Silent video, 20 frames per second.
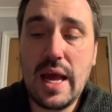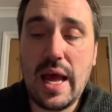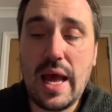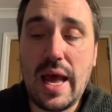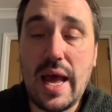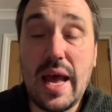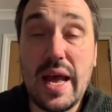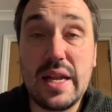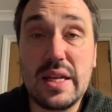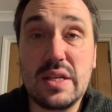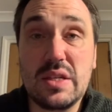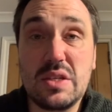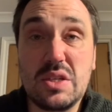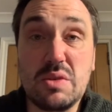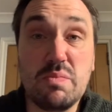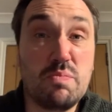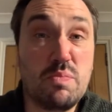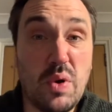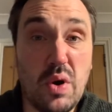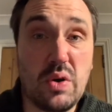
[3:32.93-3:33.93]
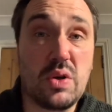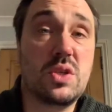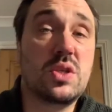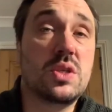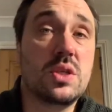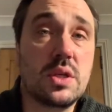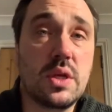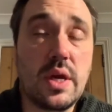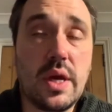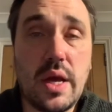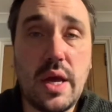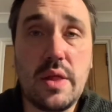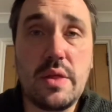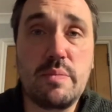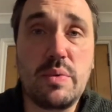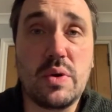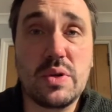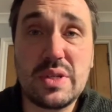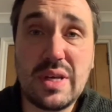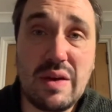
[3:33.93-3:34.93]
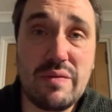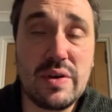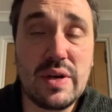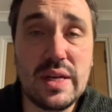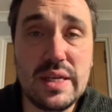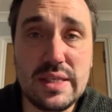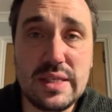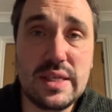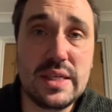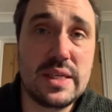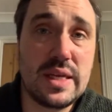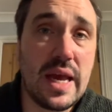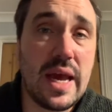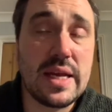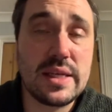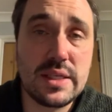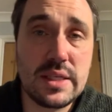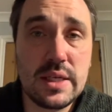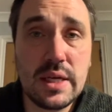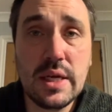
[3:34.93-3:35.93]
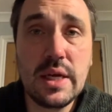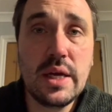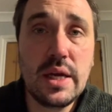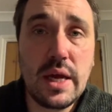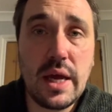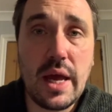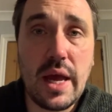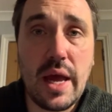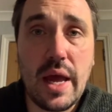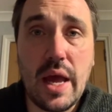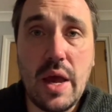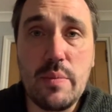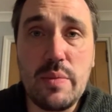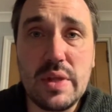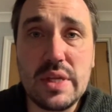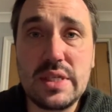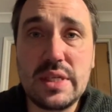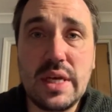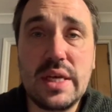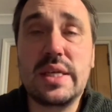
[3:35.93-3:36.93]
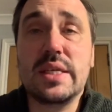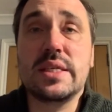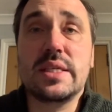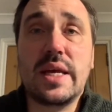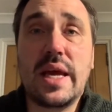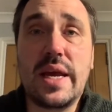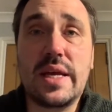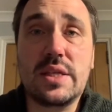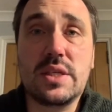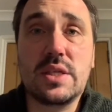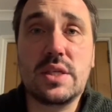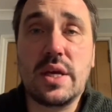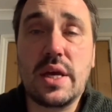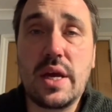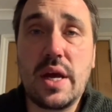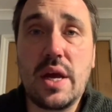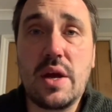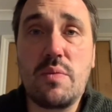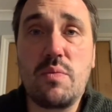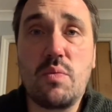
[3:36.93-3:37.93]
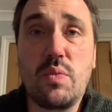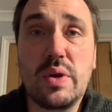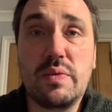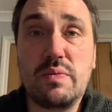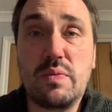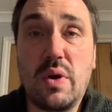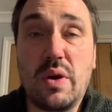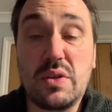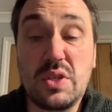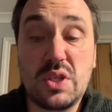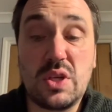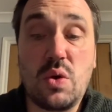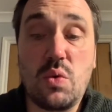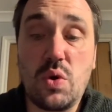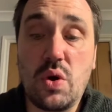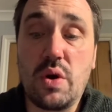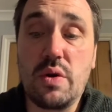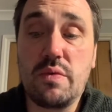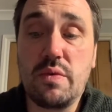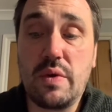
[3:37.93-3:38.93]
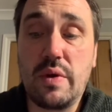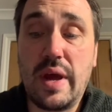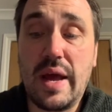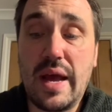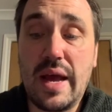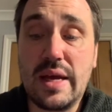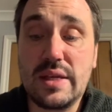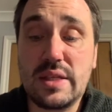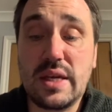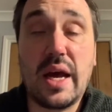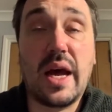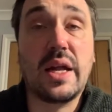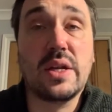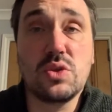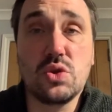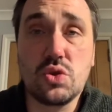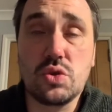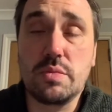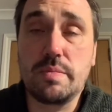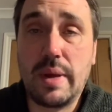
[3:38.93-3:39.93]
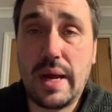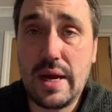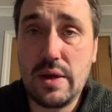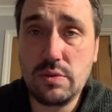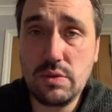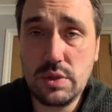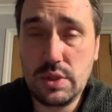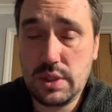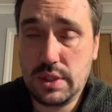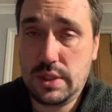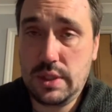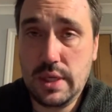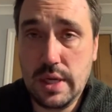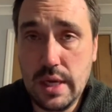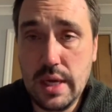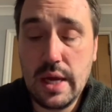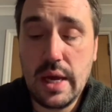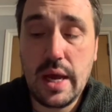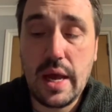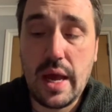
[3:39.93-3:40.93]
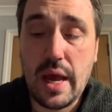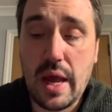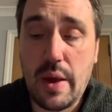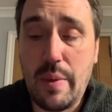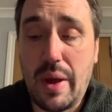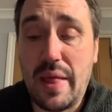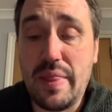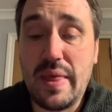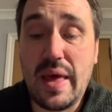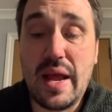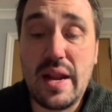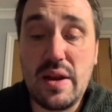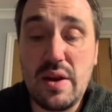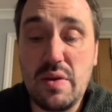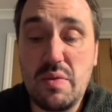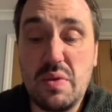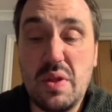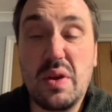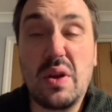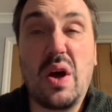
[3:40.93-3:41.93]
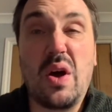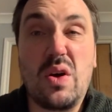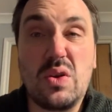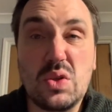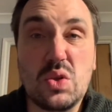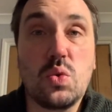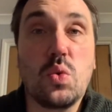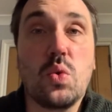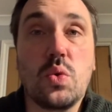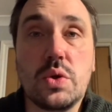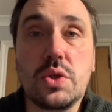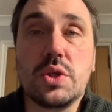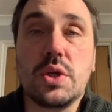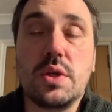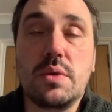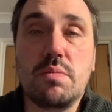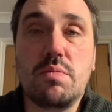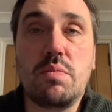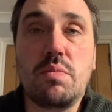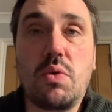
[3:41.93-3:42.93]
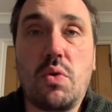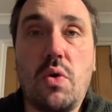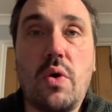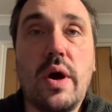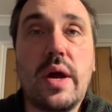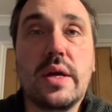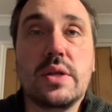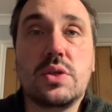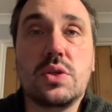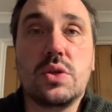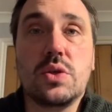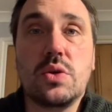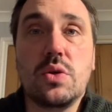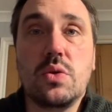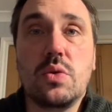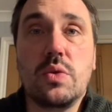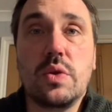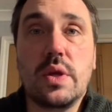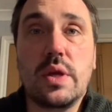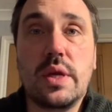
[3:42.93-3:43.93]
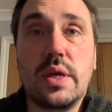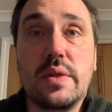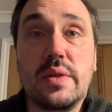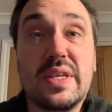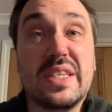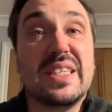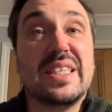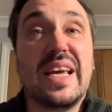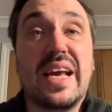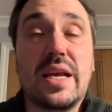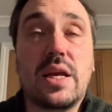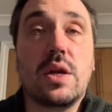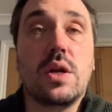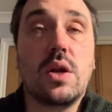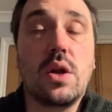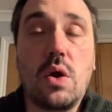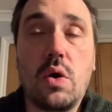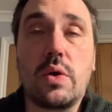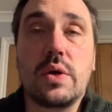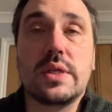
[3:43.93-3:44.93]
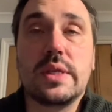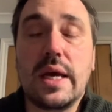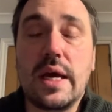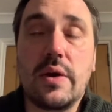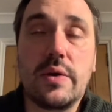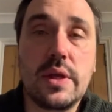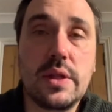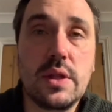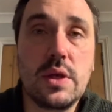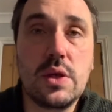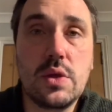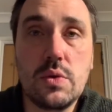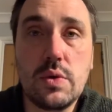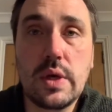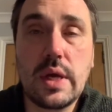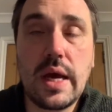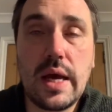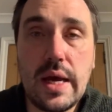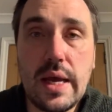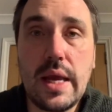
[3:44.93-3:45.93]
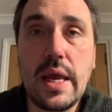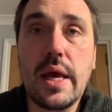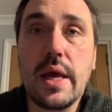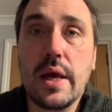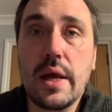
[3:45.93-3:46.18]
and some books. The books I haven't listed yet. The tea sets I sold on at £100. And then the last auction prior to the second lockdown in the UK,